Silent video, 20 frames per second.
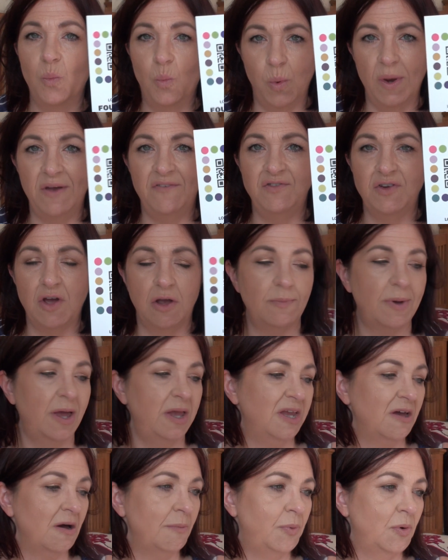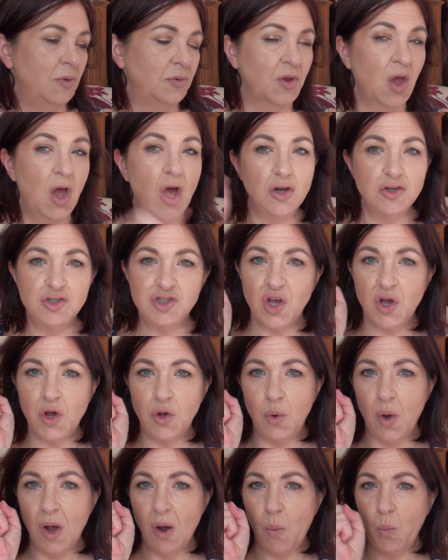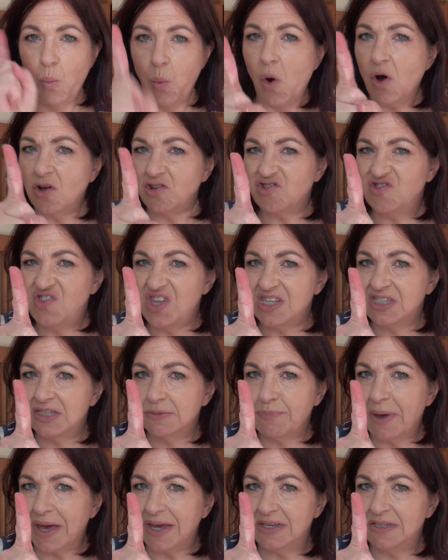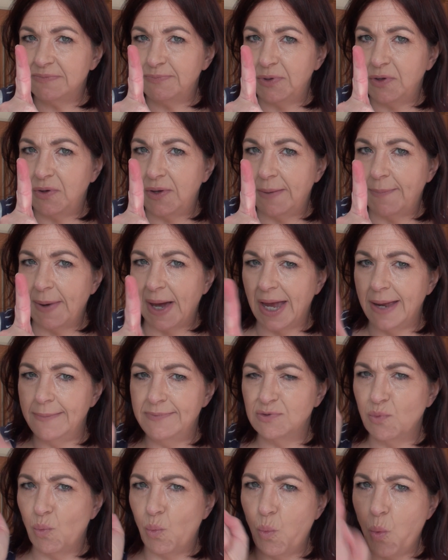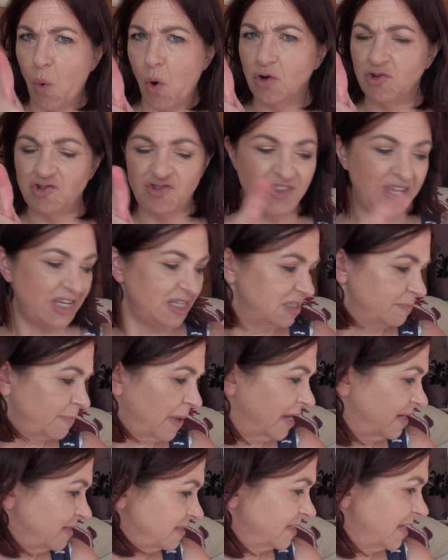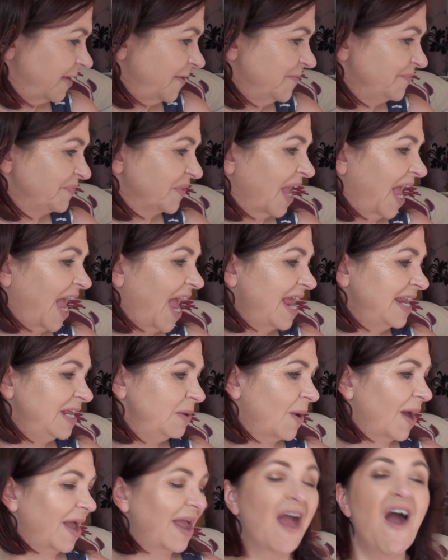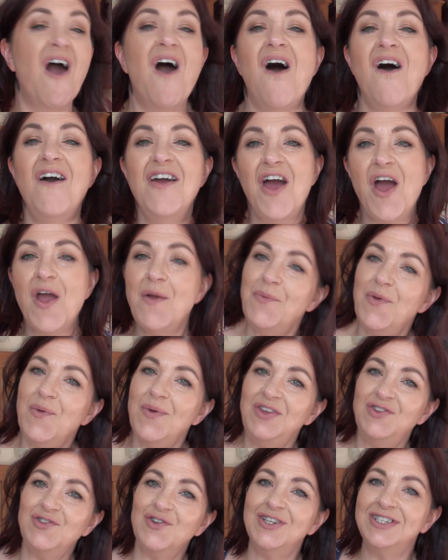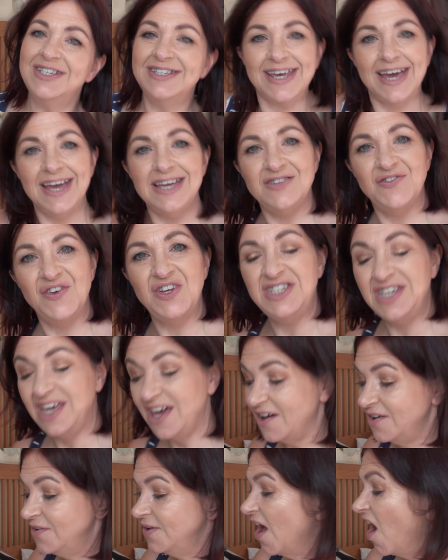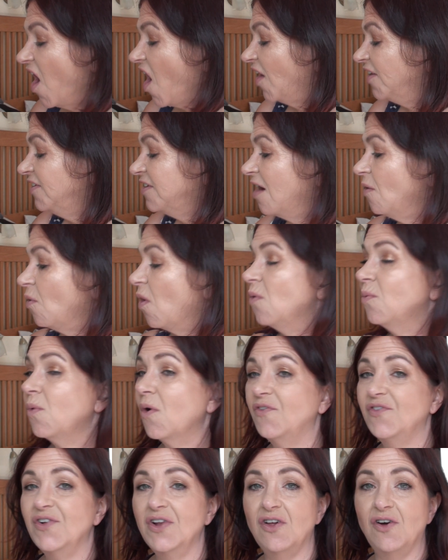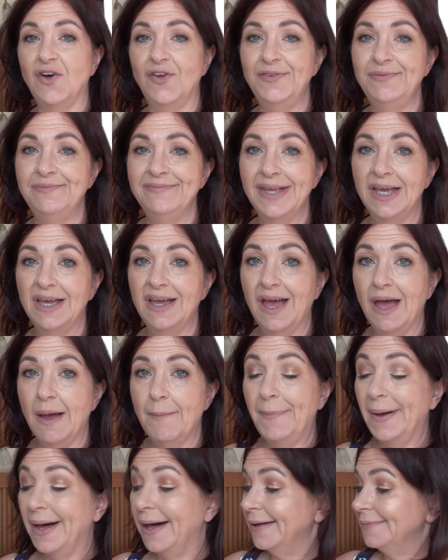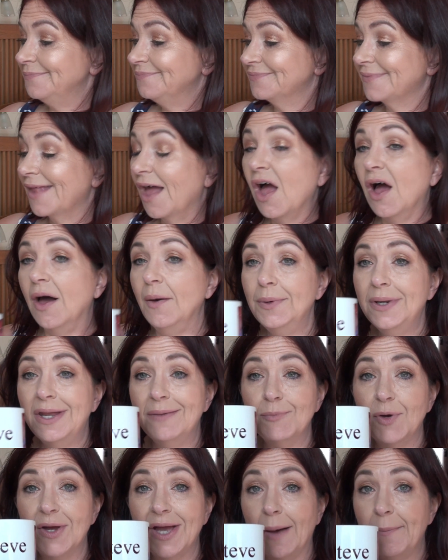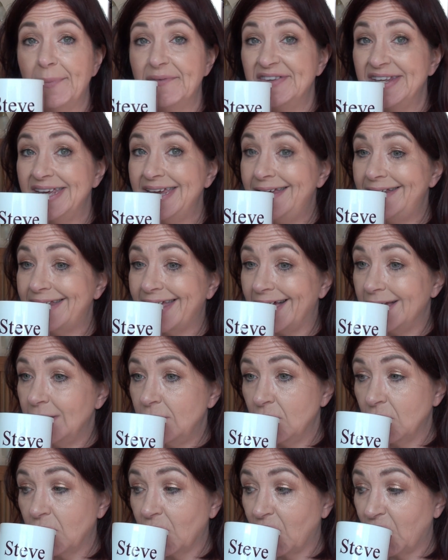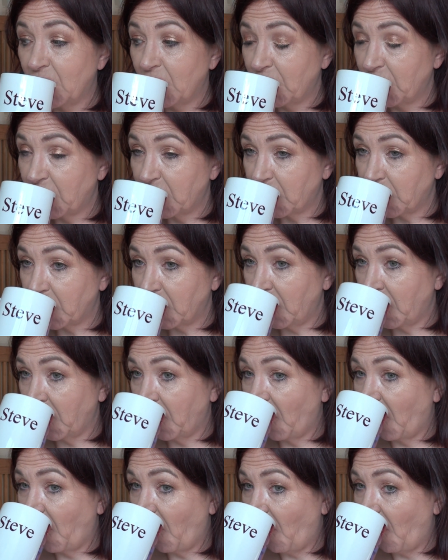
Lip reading: with no makeup on. So watch this space, beauty babes. Watch this space. Anyway, I hope you enjoyed today's video. I know I waffle on, but I'm going to have my cup of tea now. That's